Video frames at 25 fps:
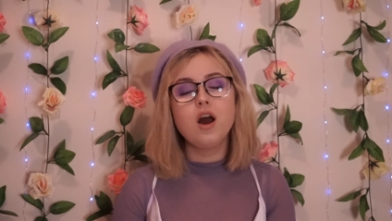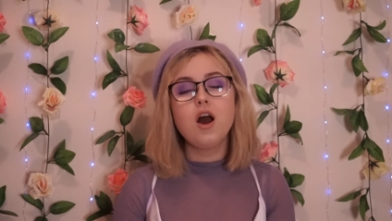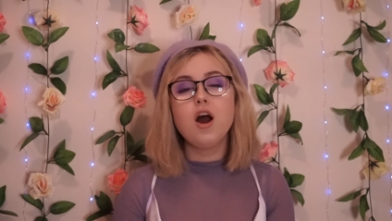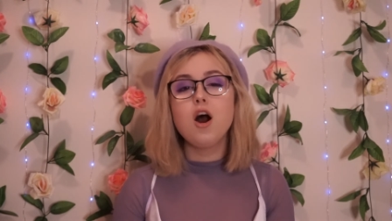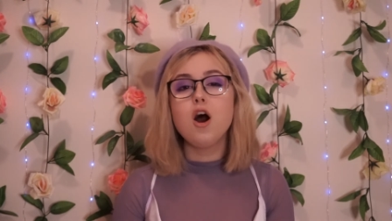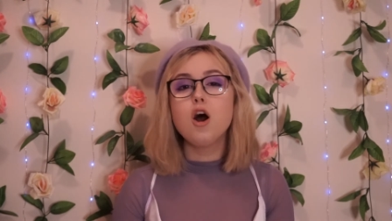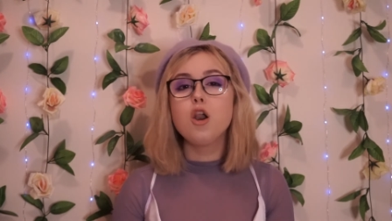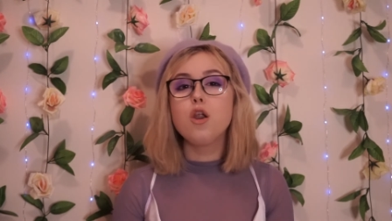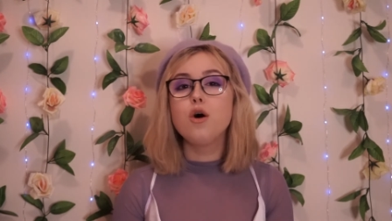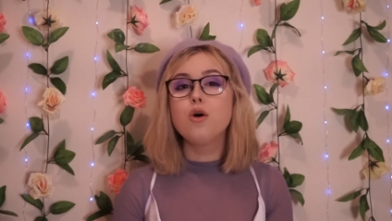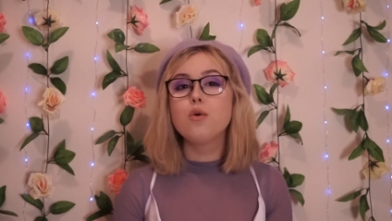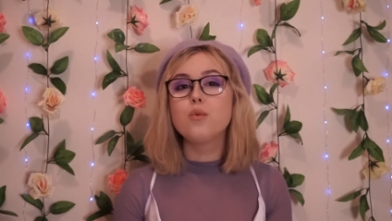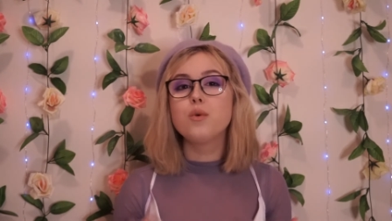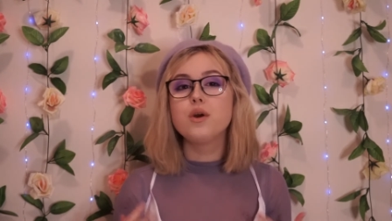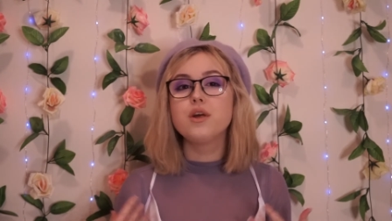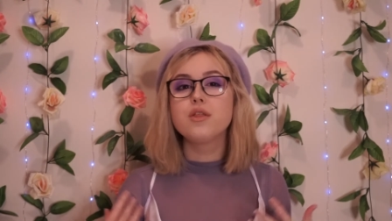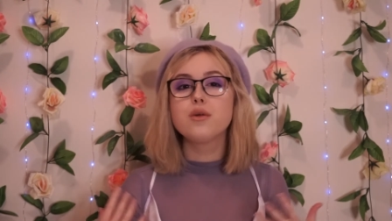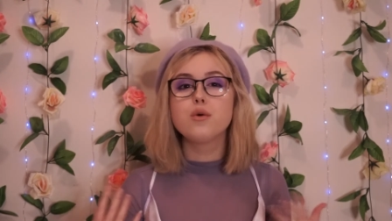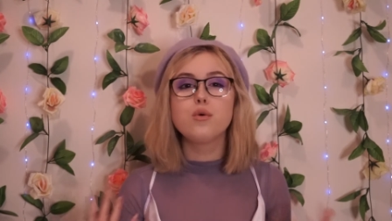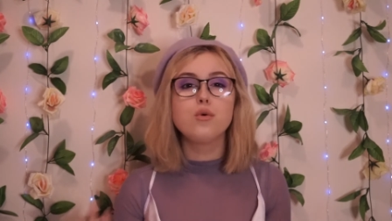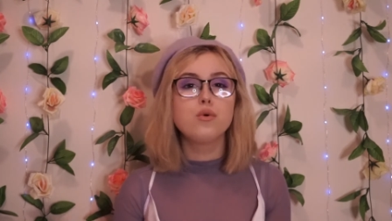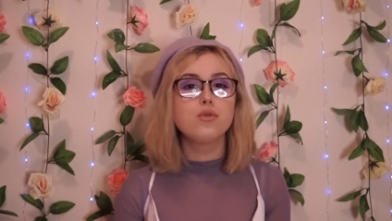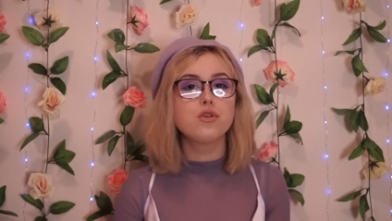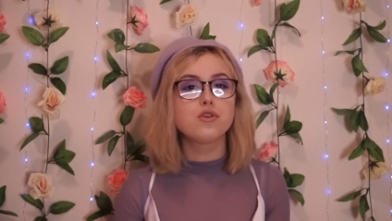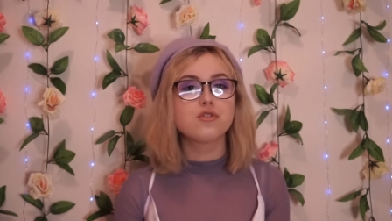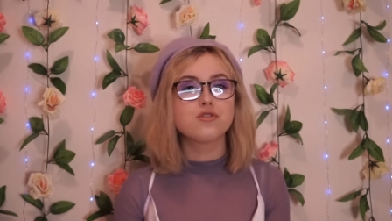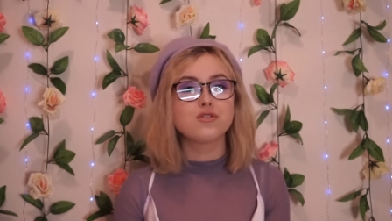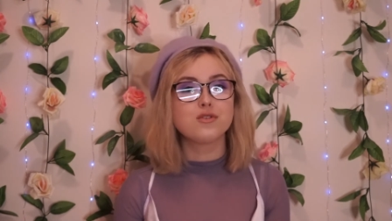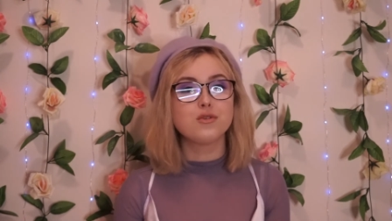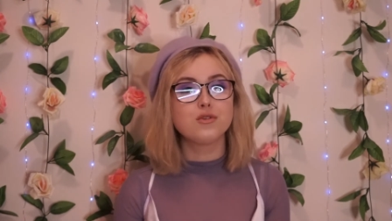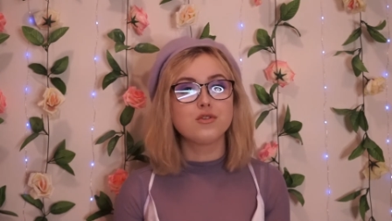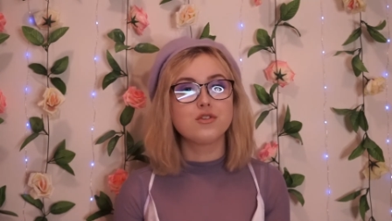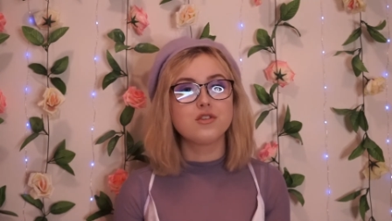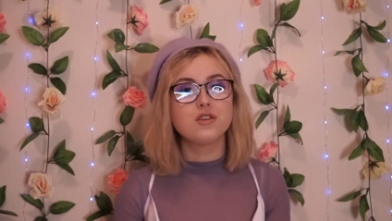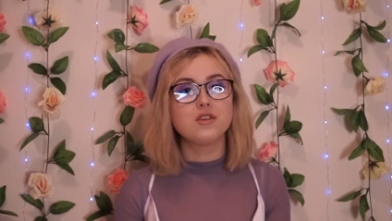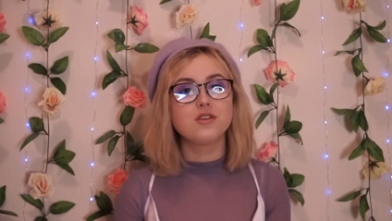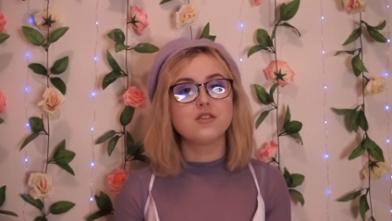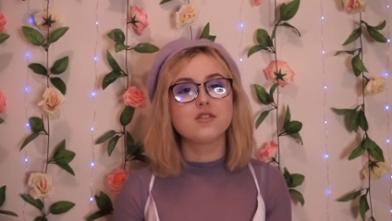along with all the
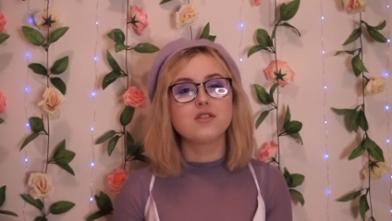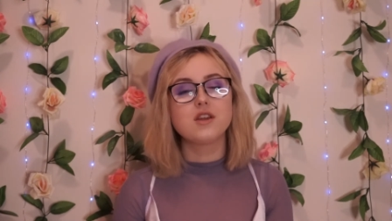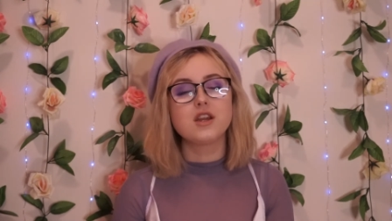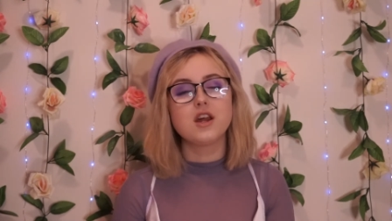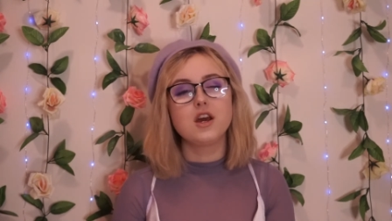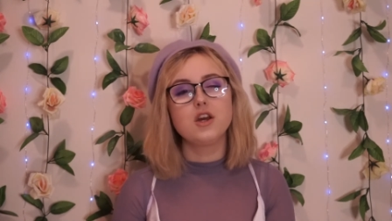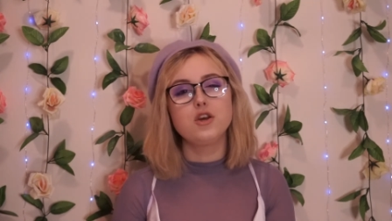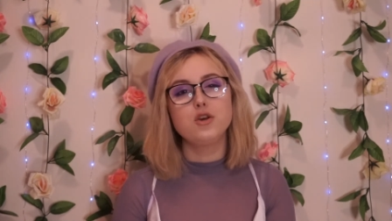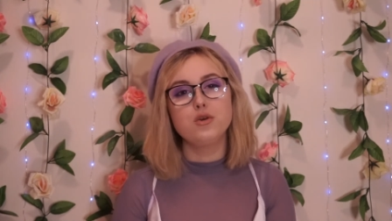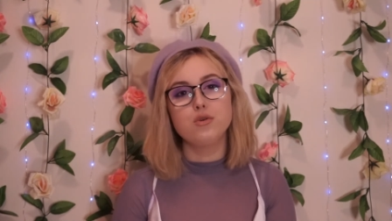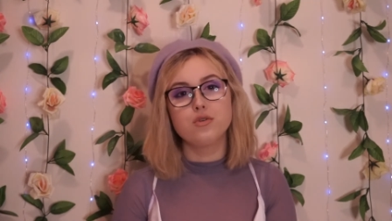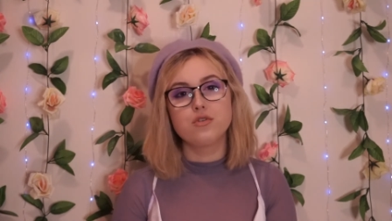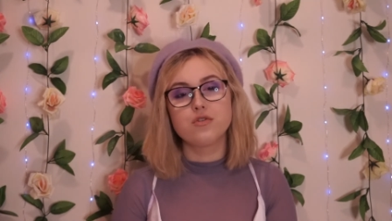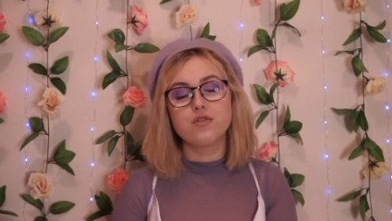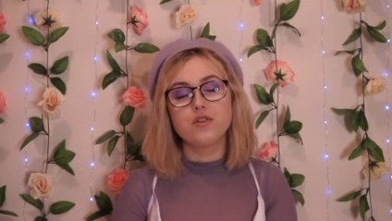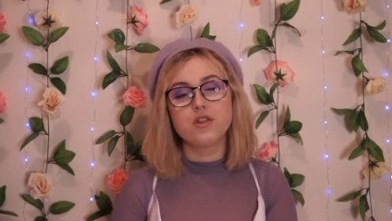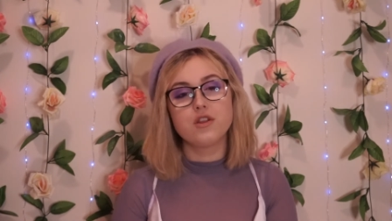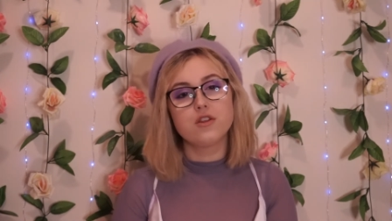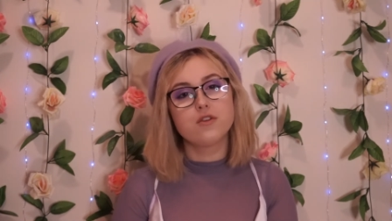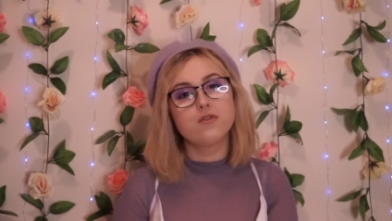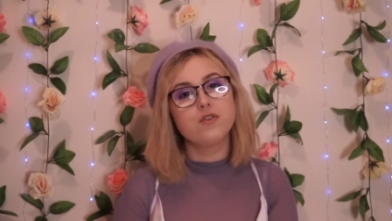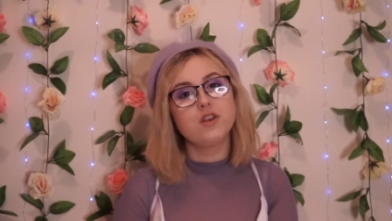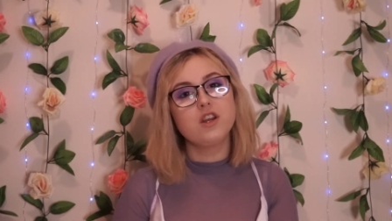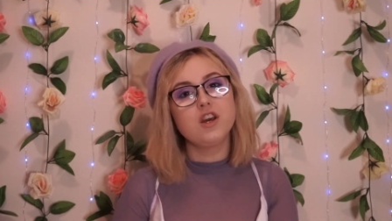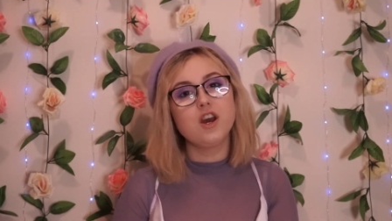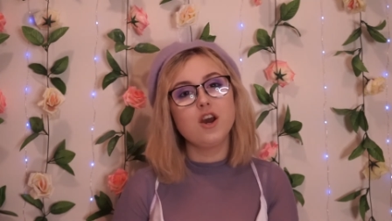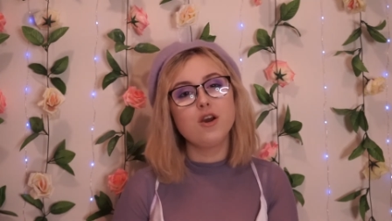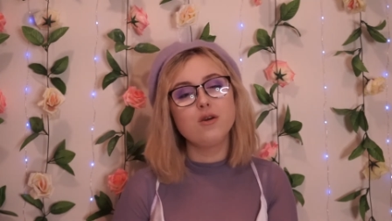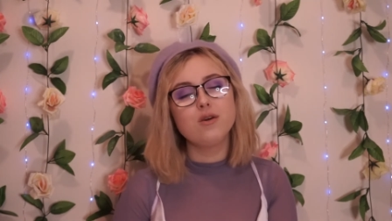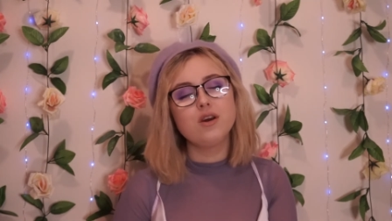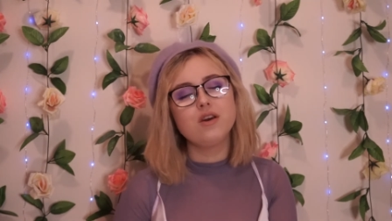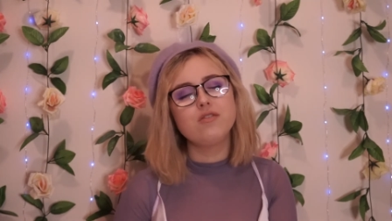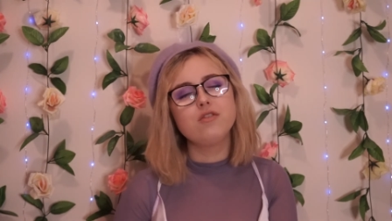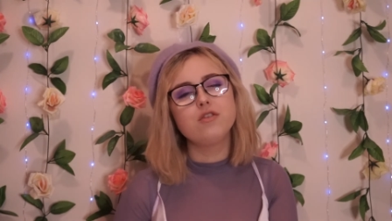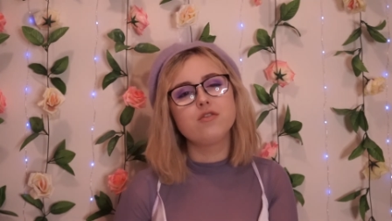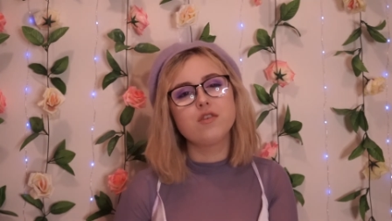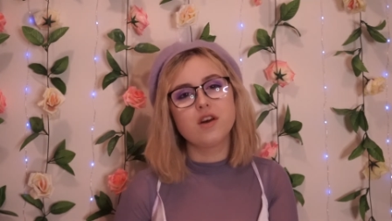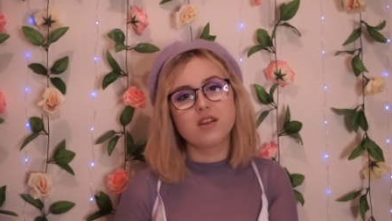sources that I used for this video
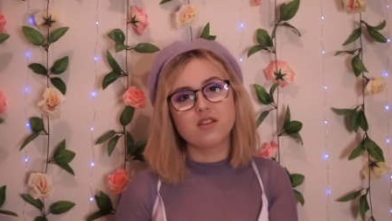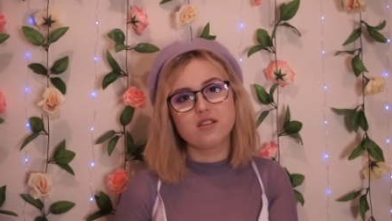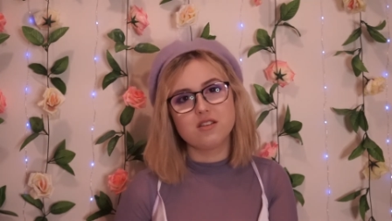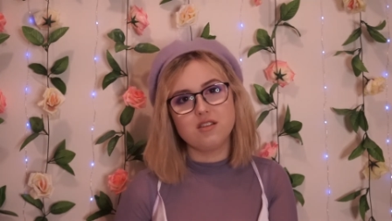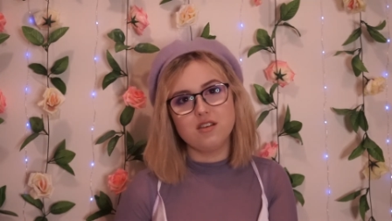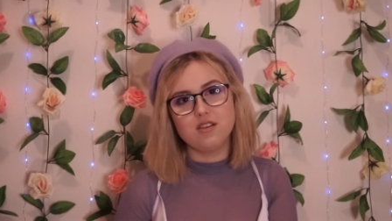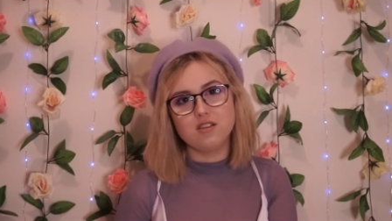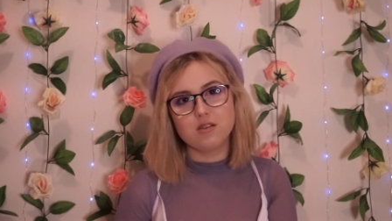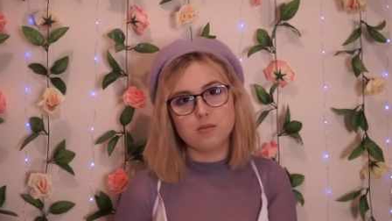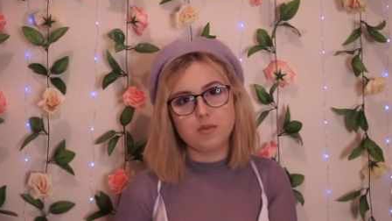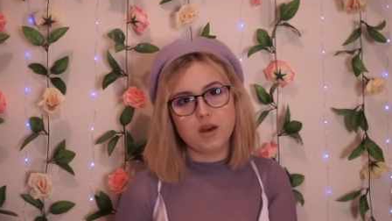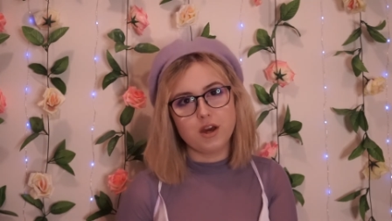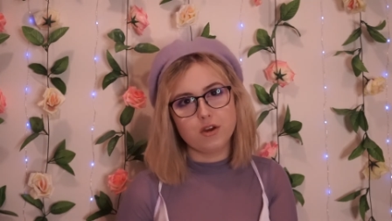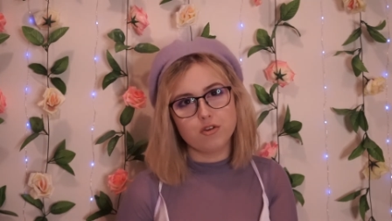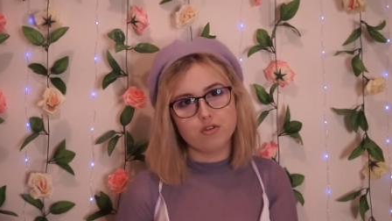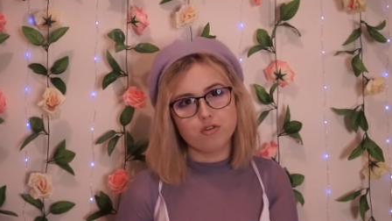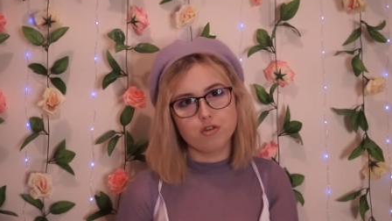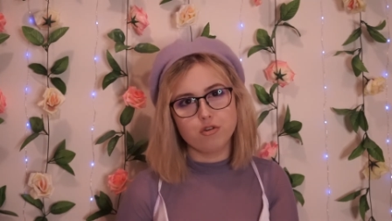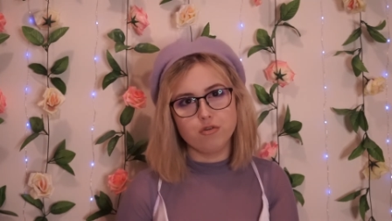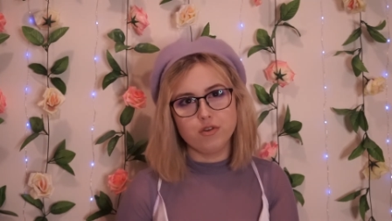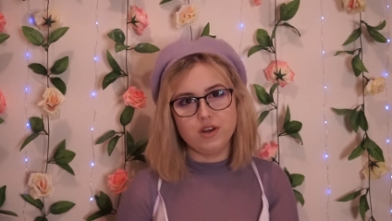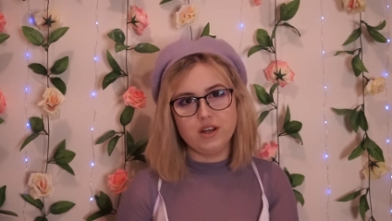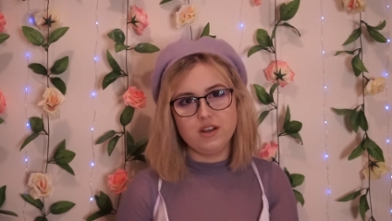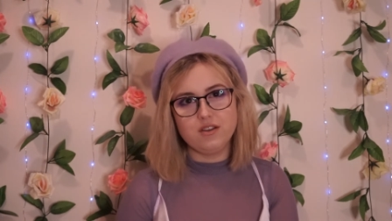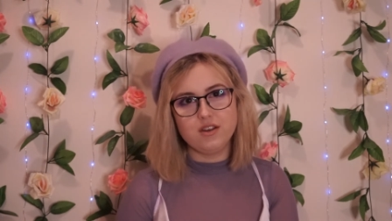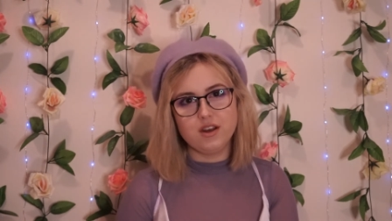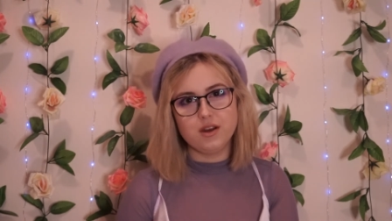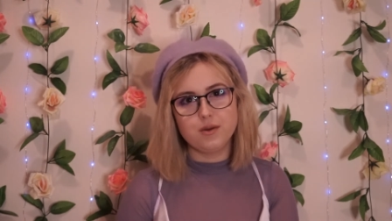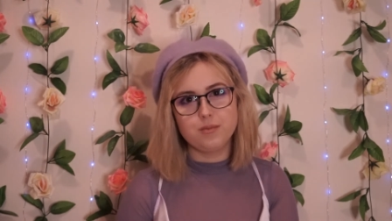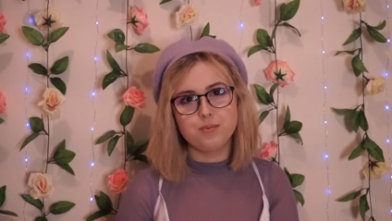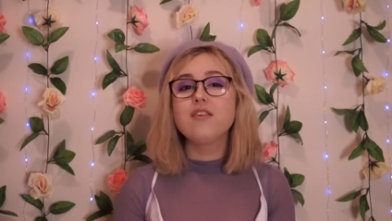if you fancy some extra reading.